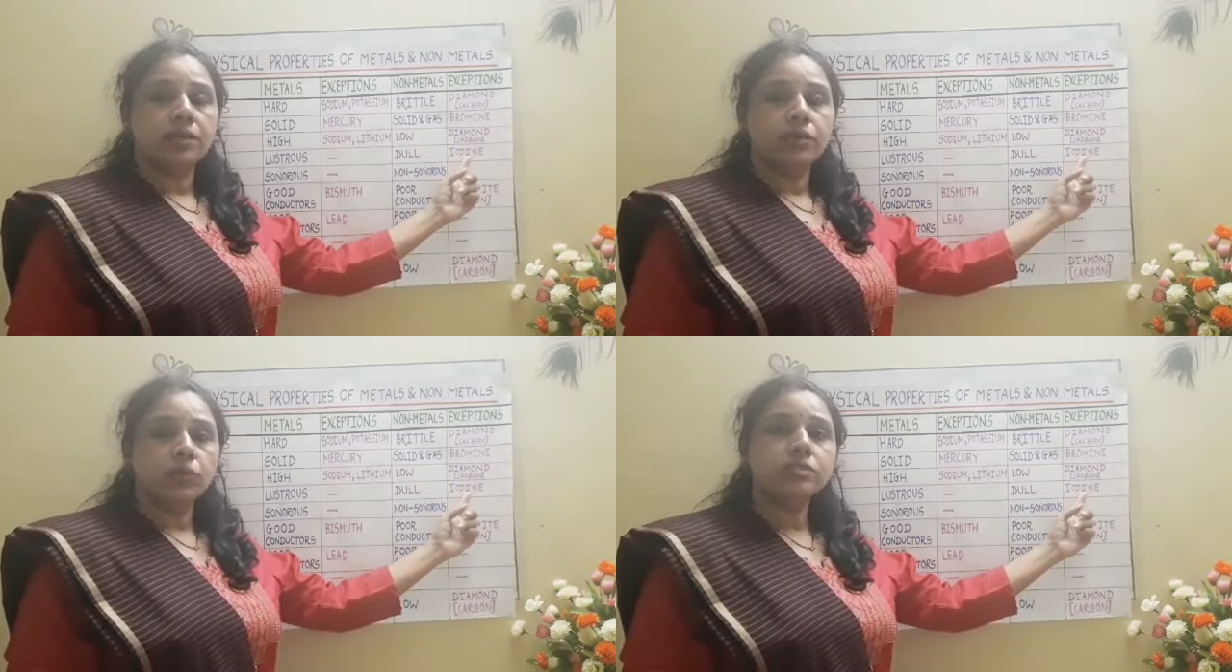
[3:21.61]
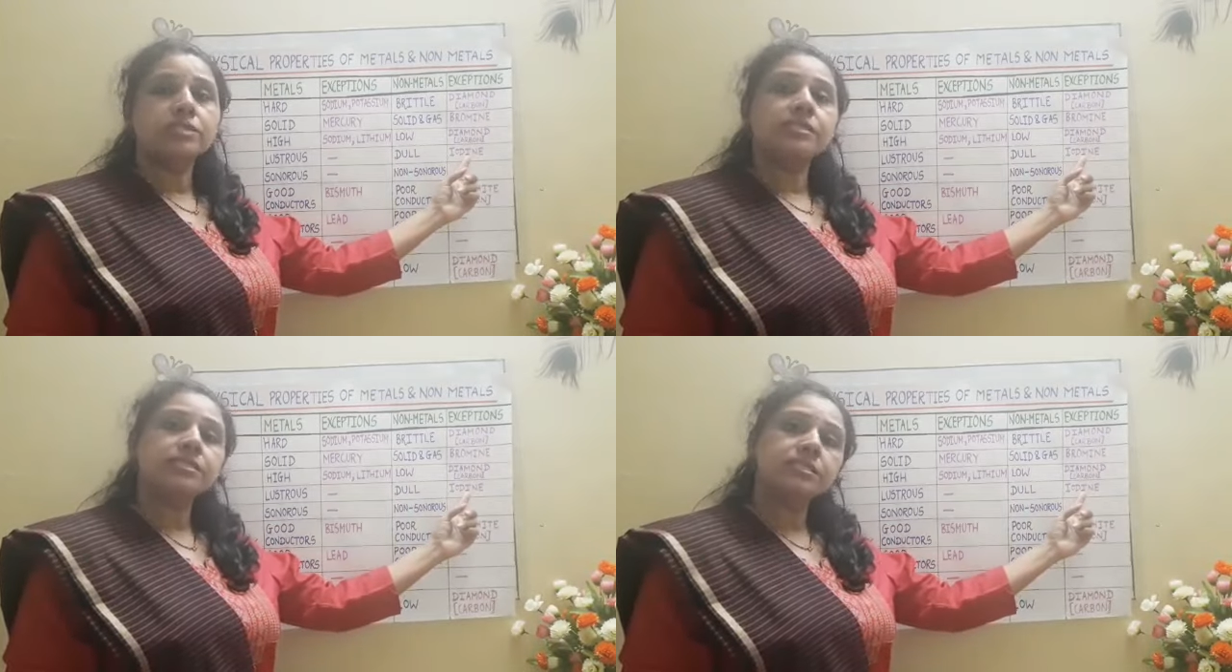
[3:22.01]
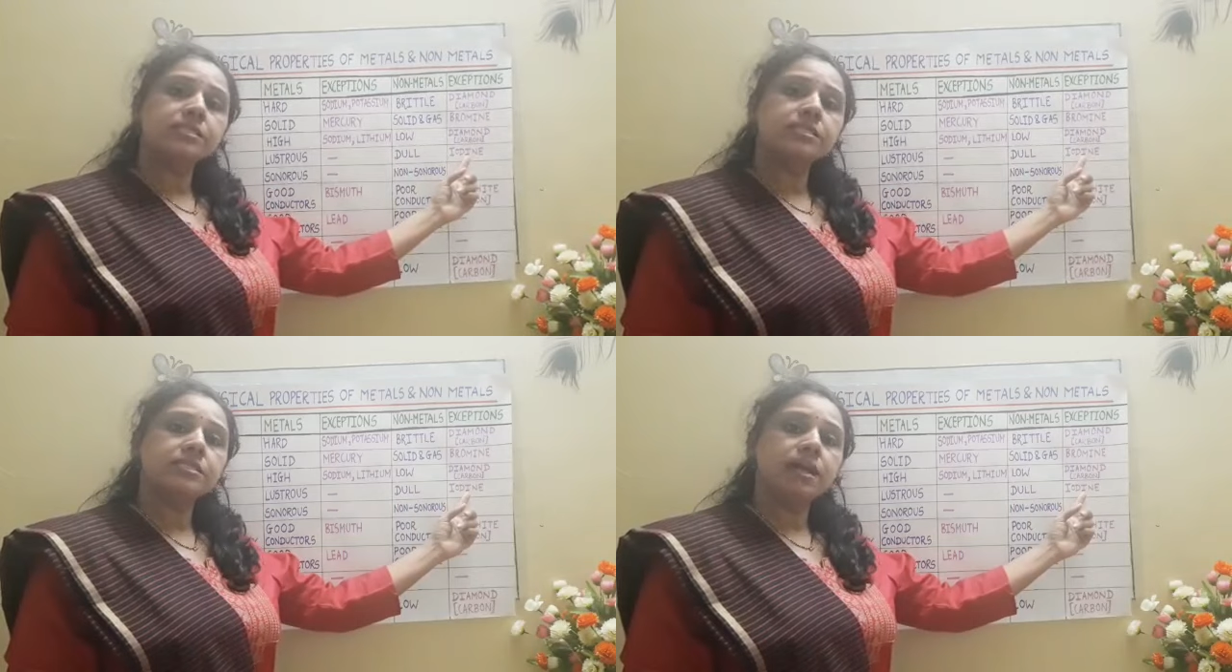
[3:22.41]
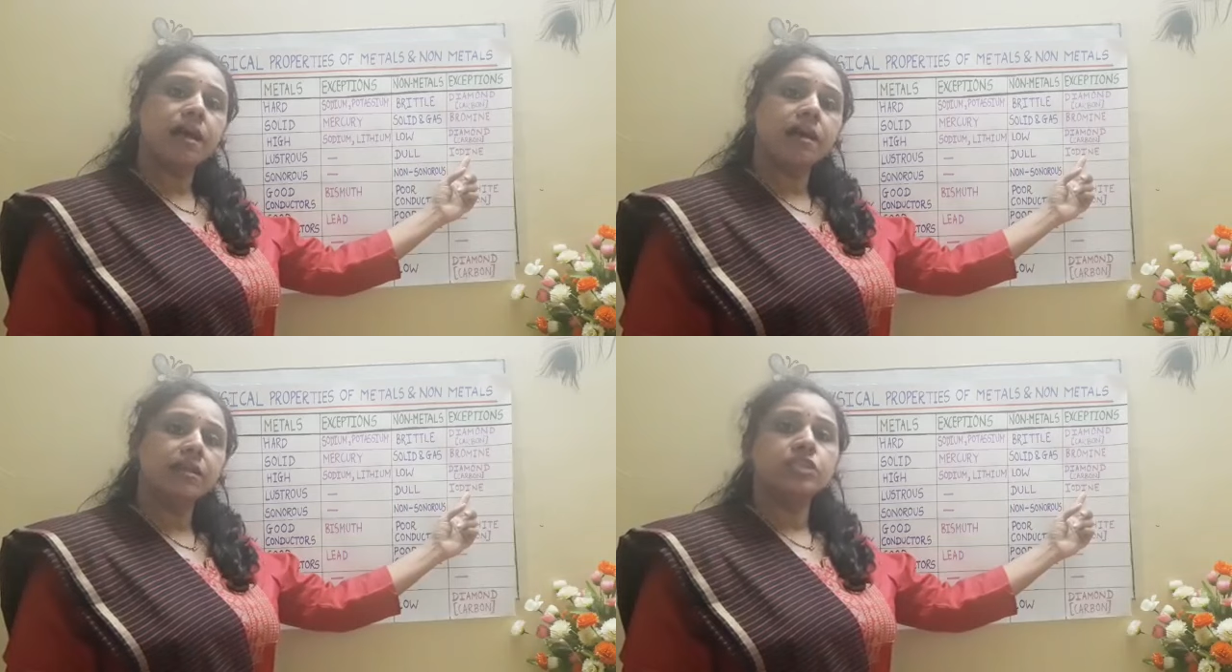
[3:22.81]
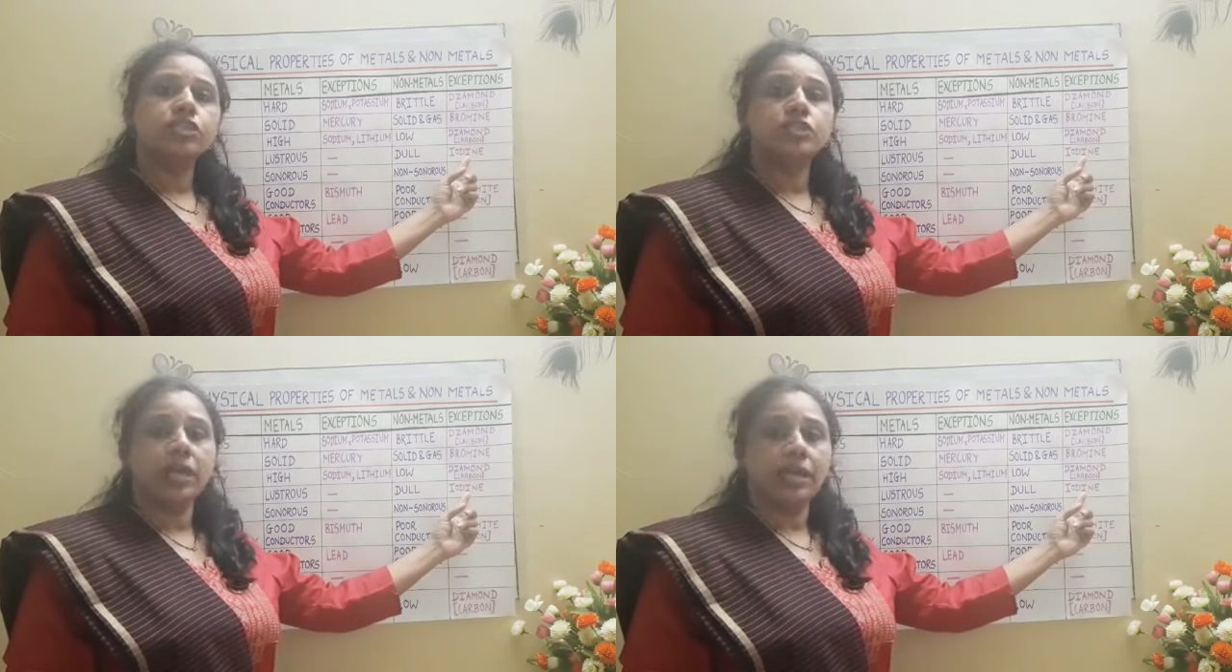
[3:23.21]
whose crystals are
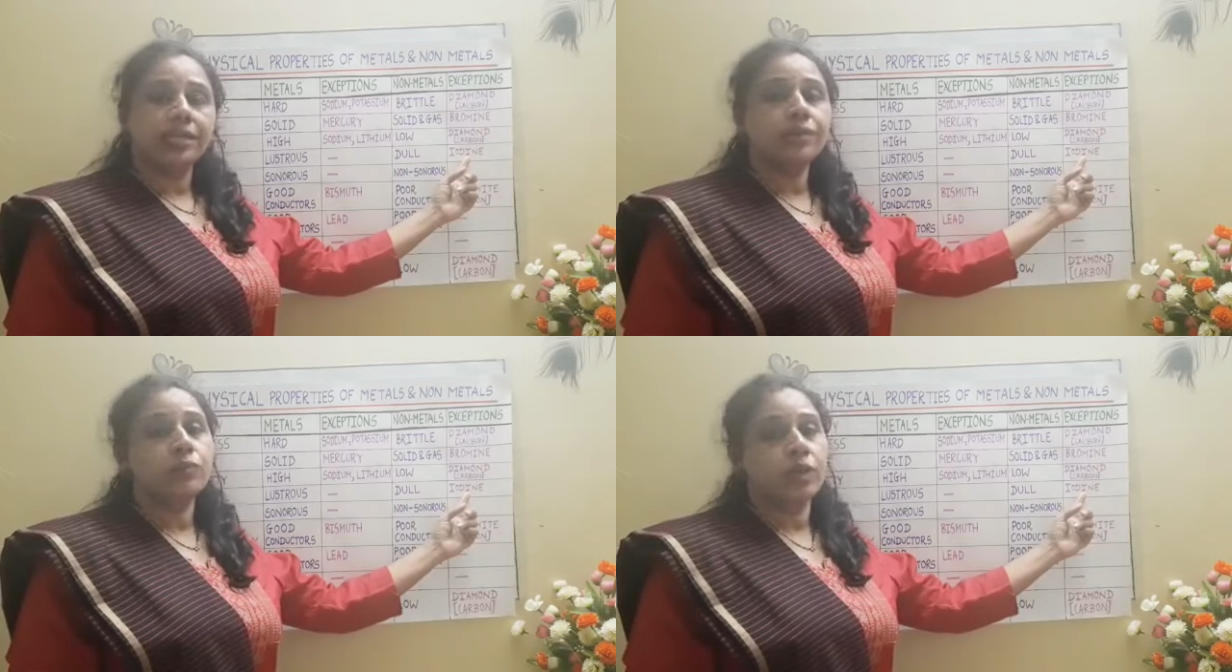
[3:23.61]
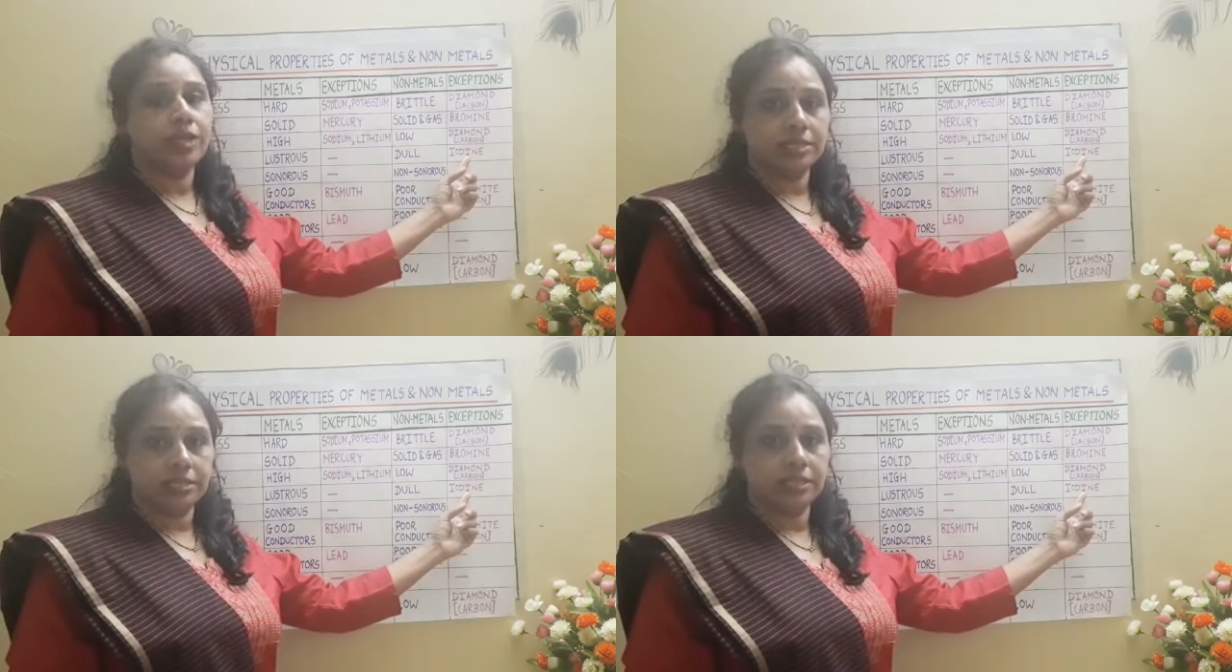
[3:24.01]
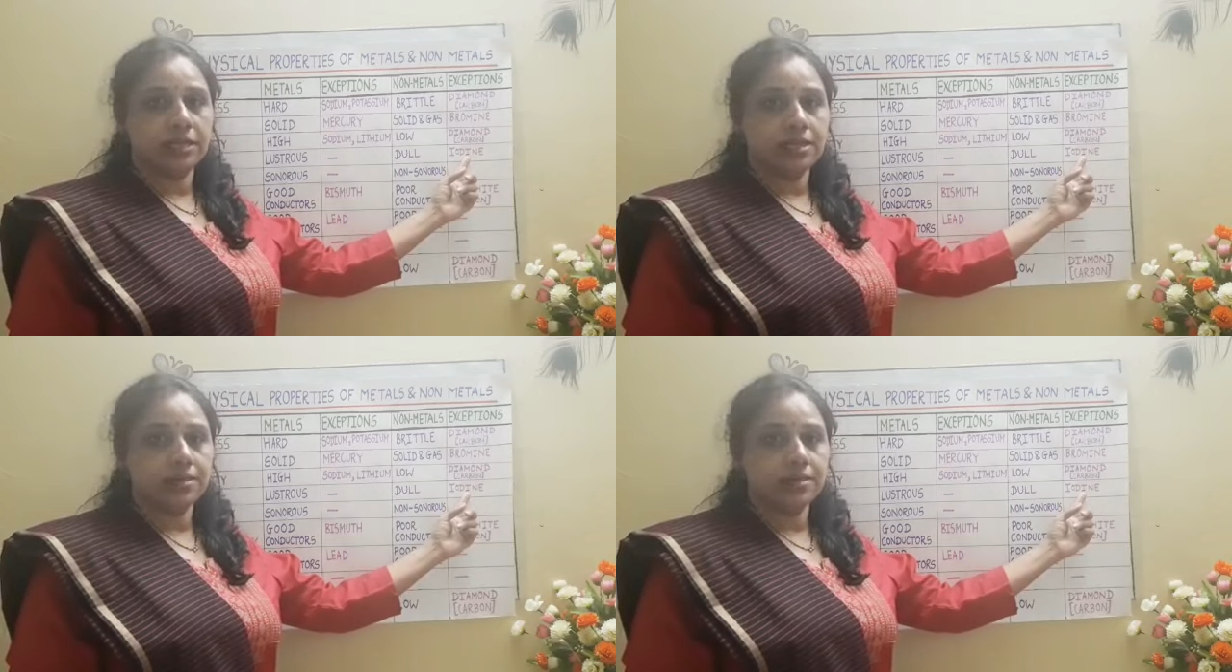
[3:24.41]
shiny violet in color.